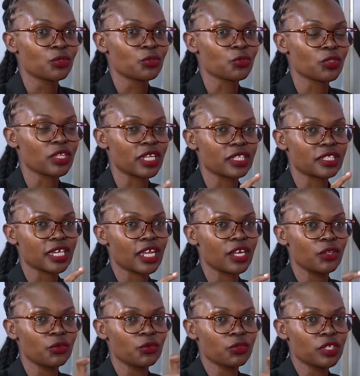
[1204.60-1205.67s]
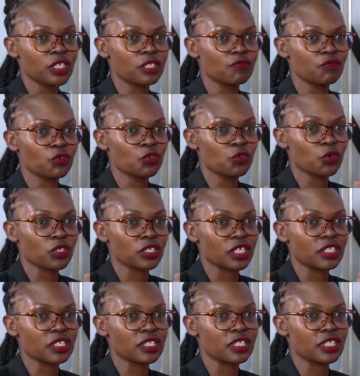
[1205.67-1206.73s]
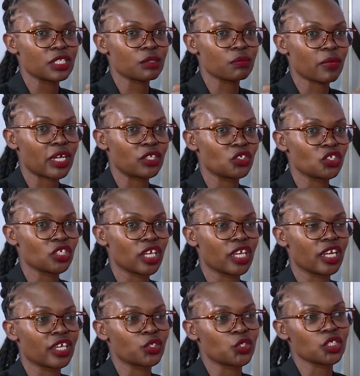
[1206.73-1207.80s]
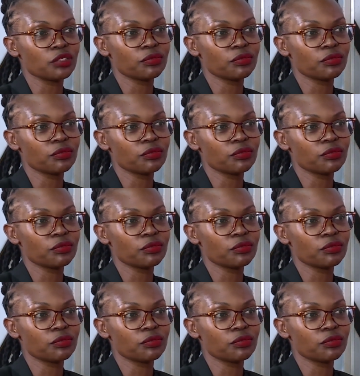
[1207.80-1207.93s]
So they'll tell you this food contains this much energy.